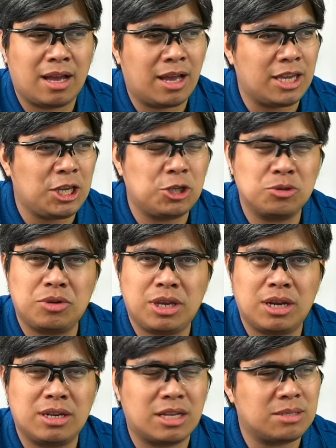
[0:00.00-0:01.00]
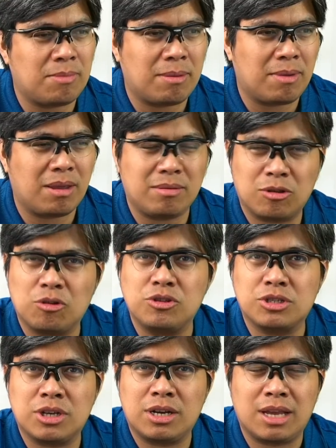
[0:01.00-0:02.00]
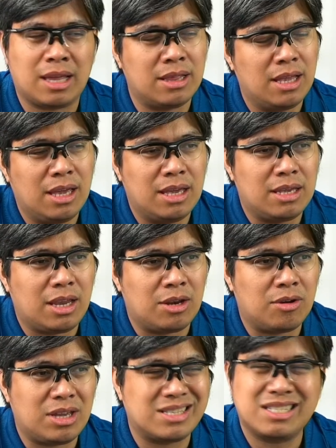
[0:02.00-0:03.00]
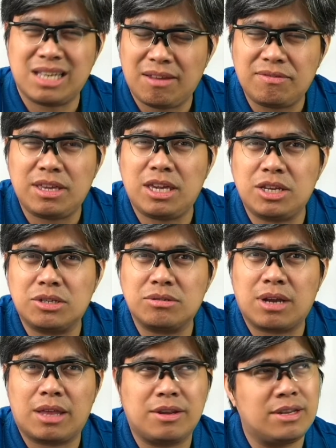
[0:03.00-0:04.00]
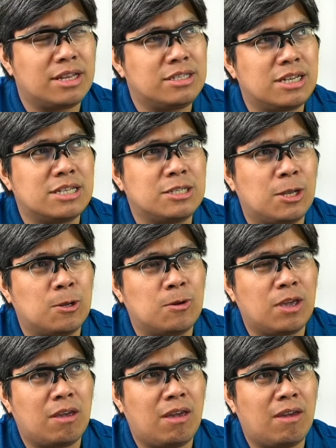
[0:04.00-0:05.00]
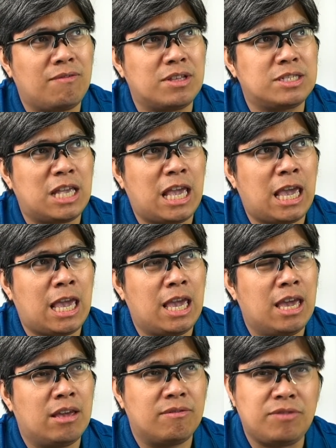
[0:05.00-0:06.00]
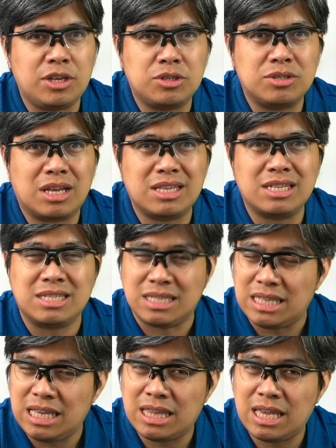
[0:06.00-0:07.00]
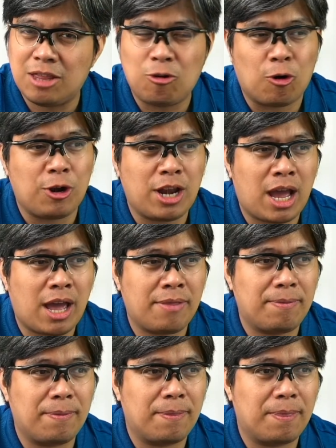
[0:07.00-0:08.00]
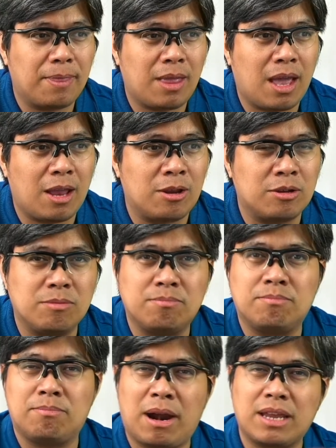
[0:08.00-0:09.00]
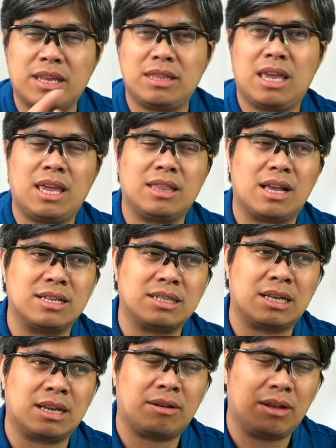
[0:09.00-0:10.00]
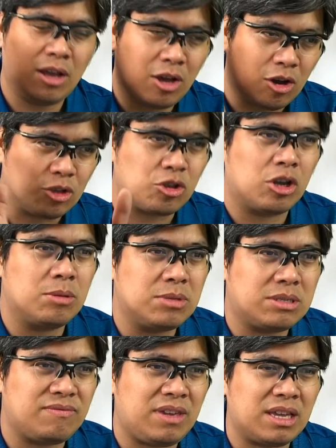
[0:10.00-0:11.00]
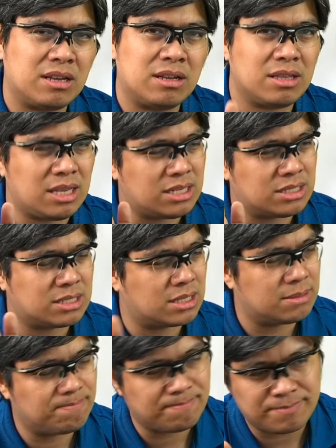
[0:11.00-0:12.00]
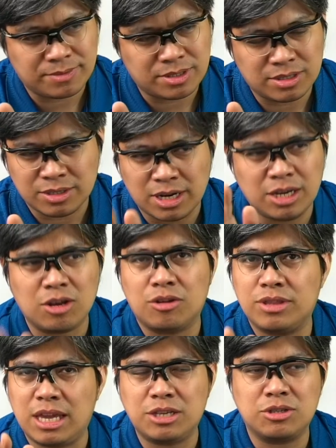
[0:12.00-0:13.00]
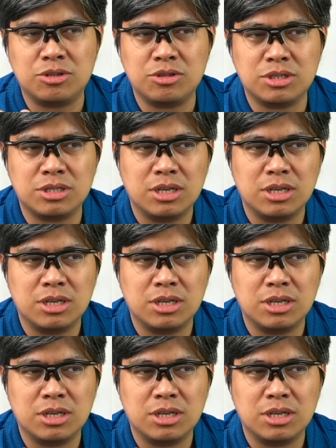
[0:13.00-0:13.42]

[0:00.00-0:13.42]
issue here, that's my main concern. And you know, it's a safety issue rather than just, you know, if it's a feature that is needed or not. You know, marketing it as a autonomous vehicle is treading on dangerous